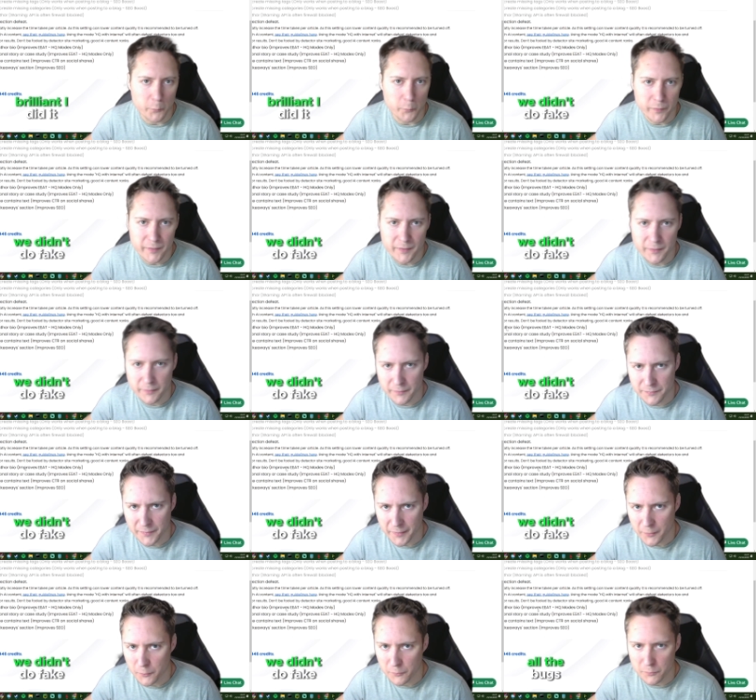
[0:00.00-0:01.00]
We didn't do a
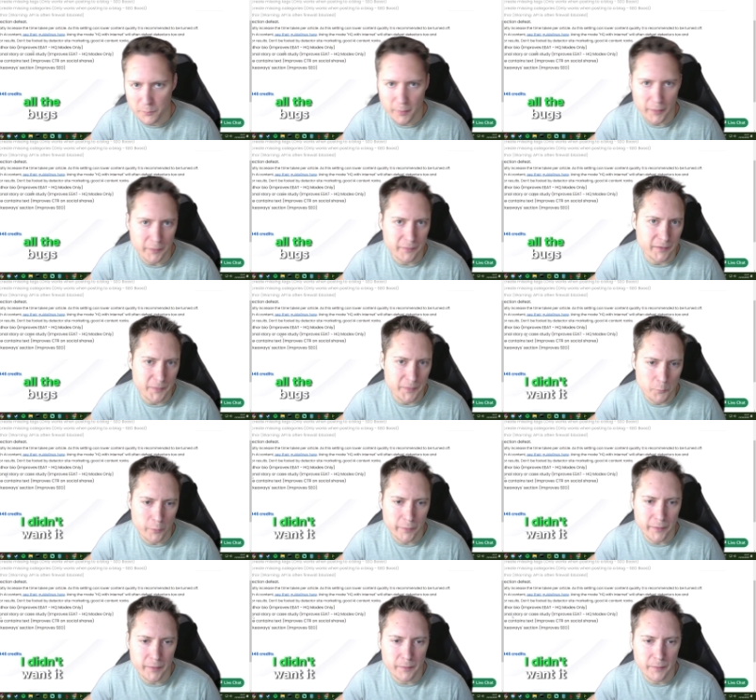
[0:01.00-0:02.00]
fake author bio because I didn't
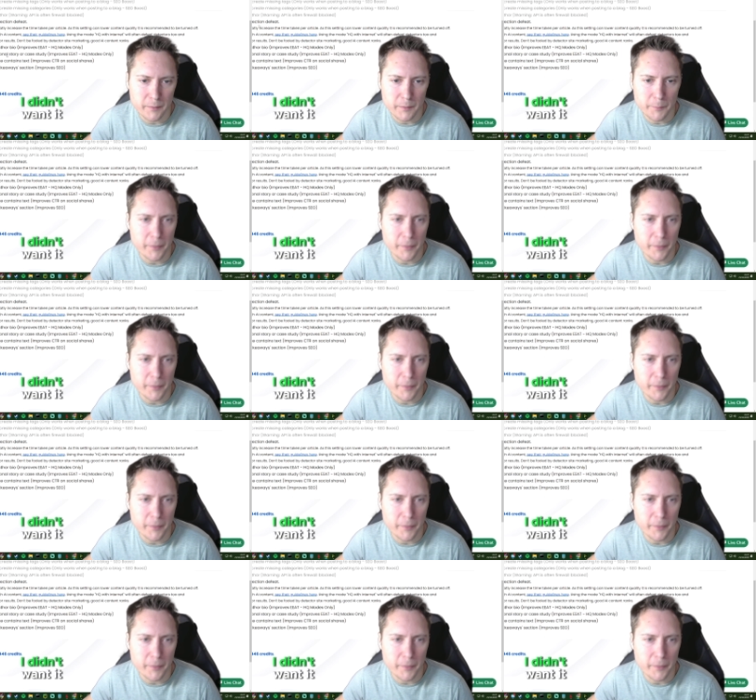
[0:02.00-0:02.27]
want it.